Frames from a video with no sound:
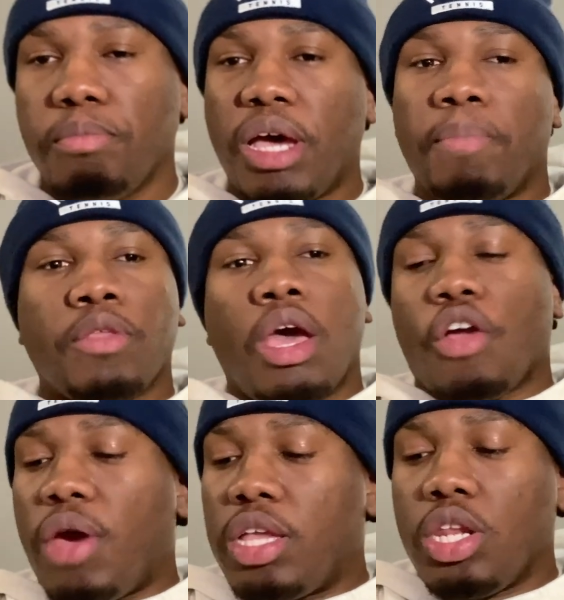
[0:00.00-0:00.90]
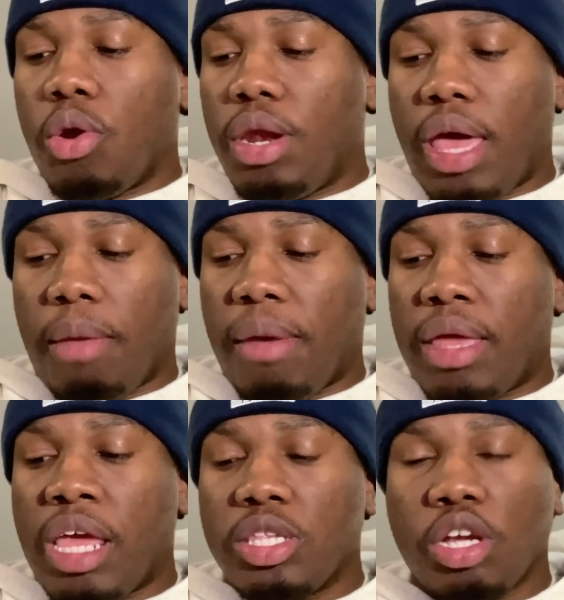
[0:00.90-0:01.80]
But credit to Notre Dame,
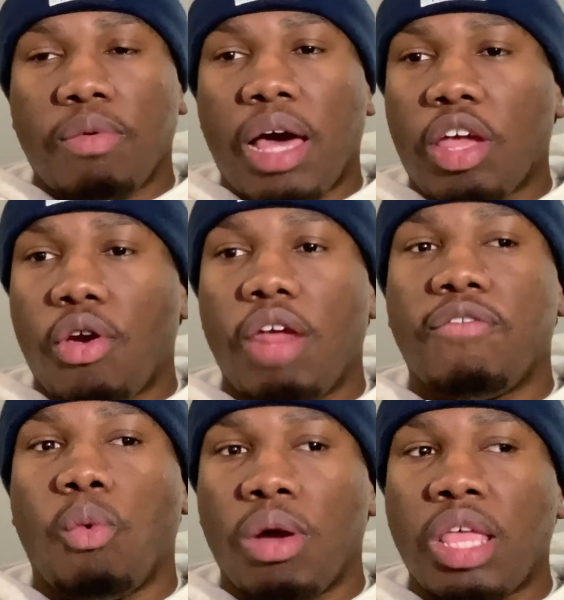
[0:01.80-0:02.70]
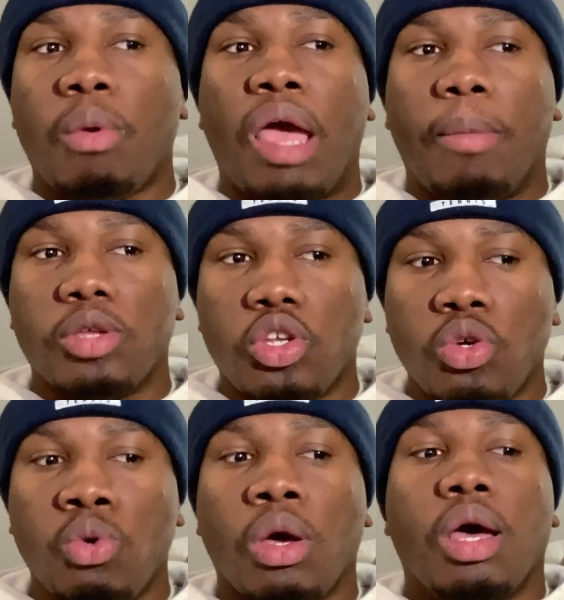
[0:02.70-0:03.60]
man. They deserve a lot of credit for what they were able to
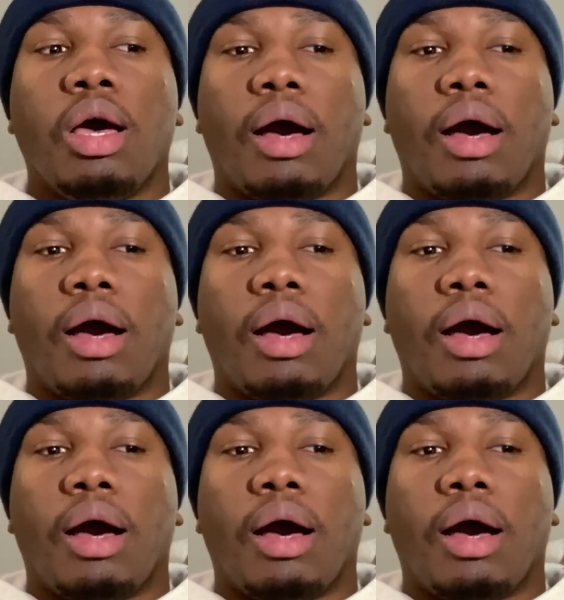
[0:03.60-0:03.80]
do.